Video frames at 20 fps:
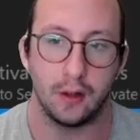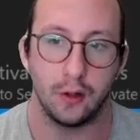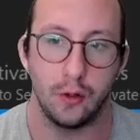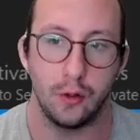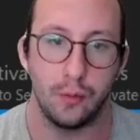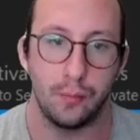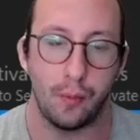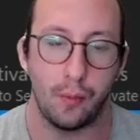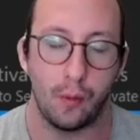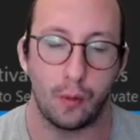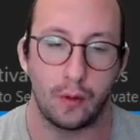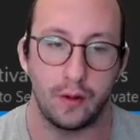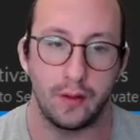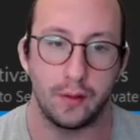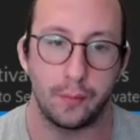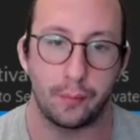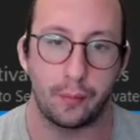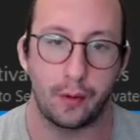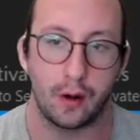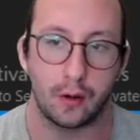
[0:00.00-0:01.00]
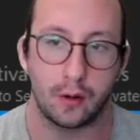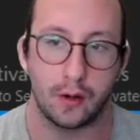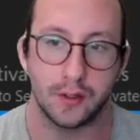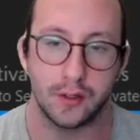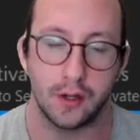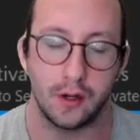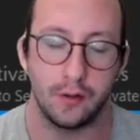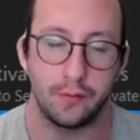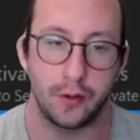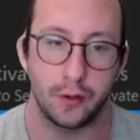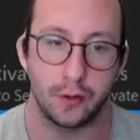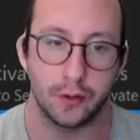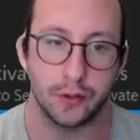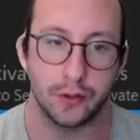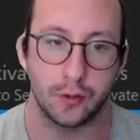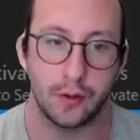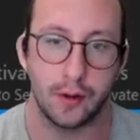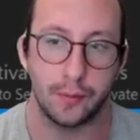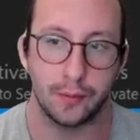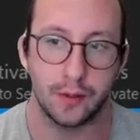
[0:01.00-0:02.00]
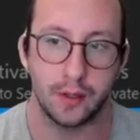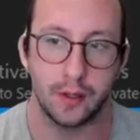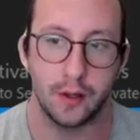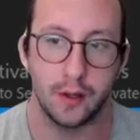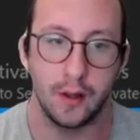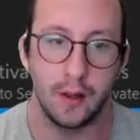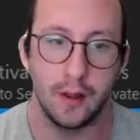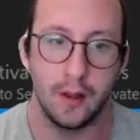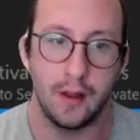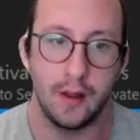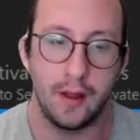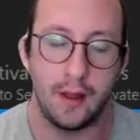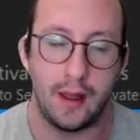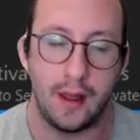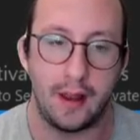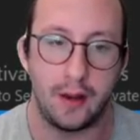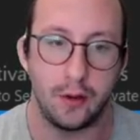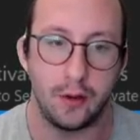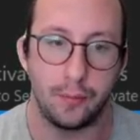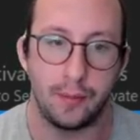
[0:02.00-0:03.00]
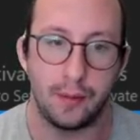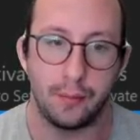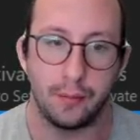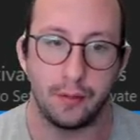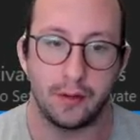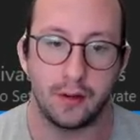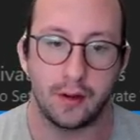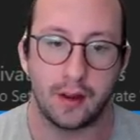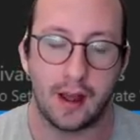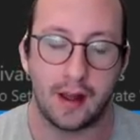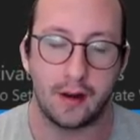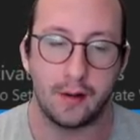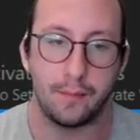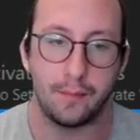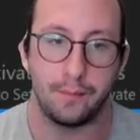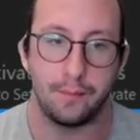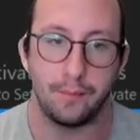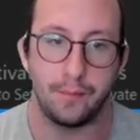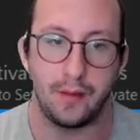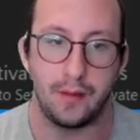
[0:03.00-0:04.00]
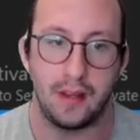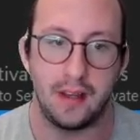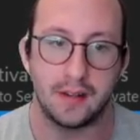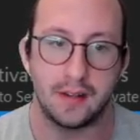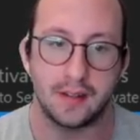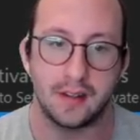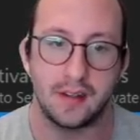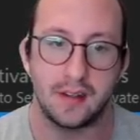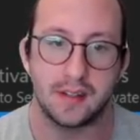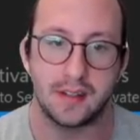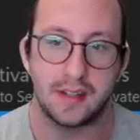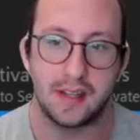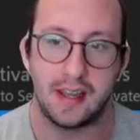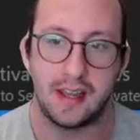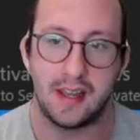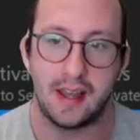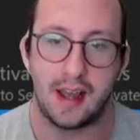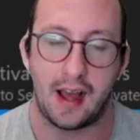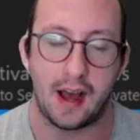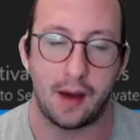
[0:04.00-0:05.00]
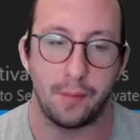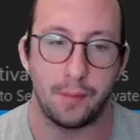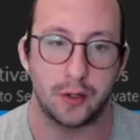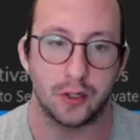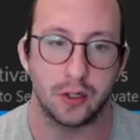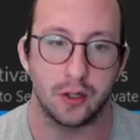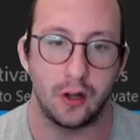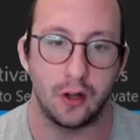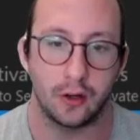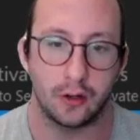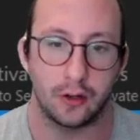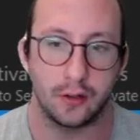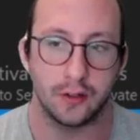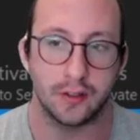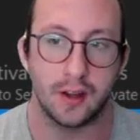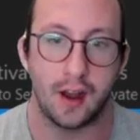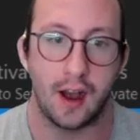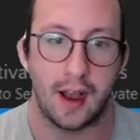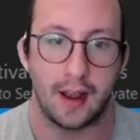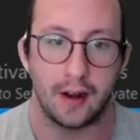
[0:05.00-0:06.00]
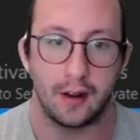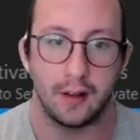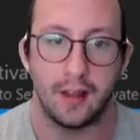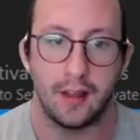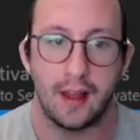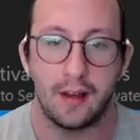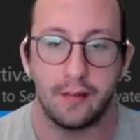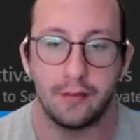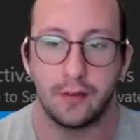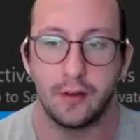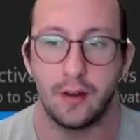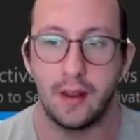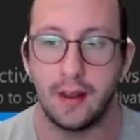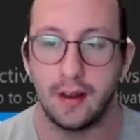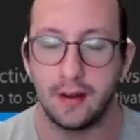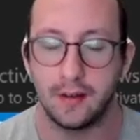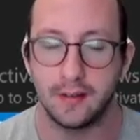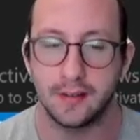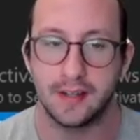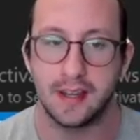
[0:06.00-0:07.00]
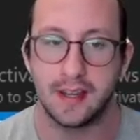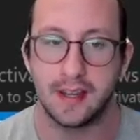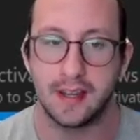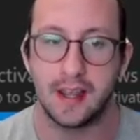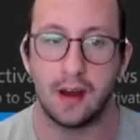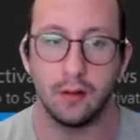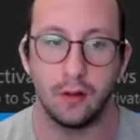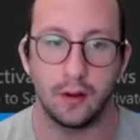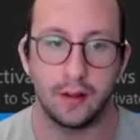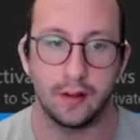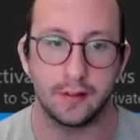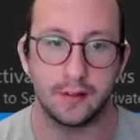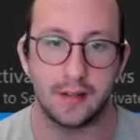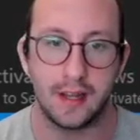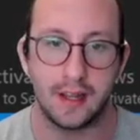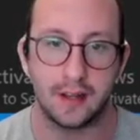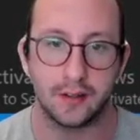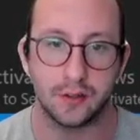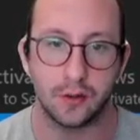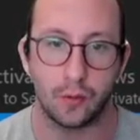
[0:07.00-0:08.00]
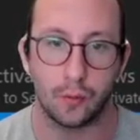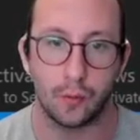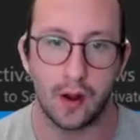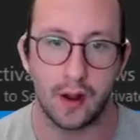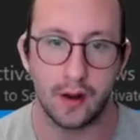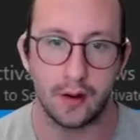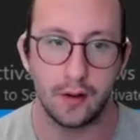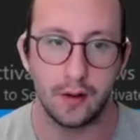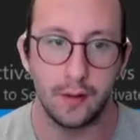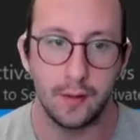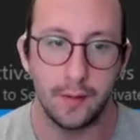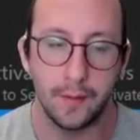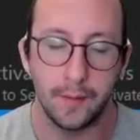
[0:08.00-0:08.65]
loop or in the progress of your script. And you'll be able to kind of easily see how much longer is kind of left and see how long it takes to run